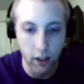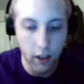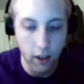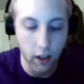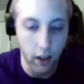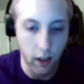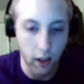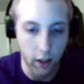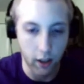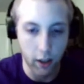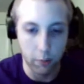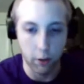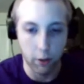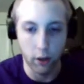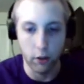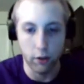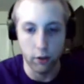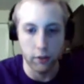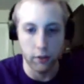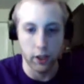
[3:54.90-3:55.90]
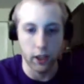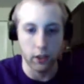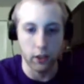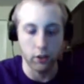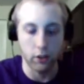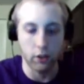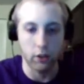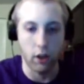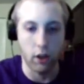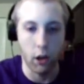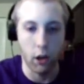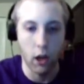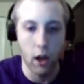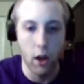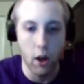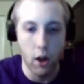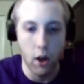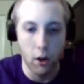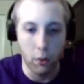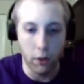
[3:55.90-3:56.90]
and a couple other vehicles. So
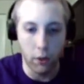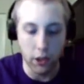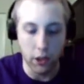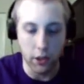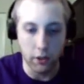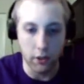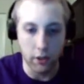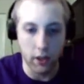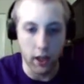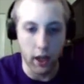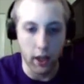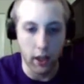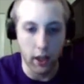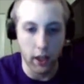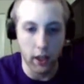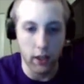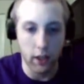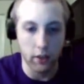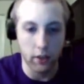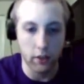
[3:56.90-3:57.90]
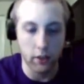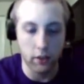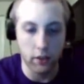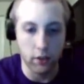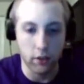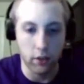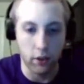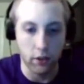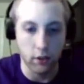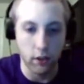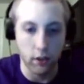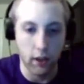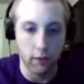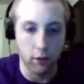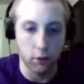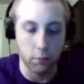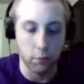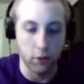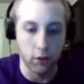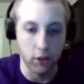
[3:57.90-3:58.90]
when you get in to the
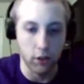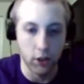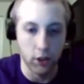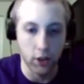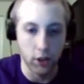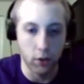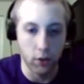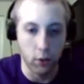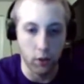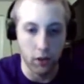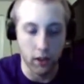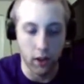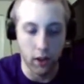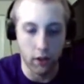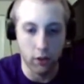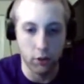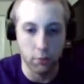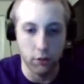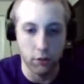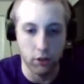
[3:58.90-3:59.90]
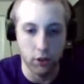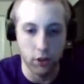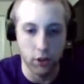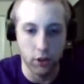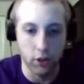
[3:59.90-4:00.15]
driver's position or gunner's position,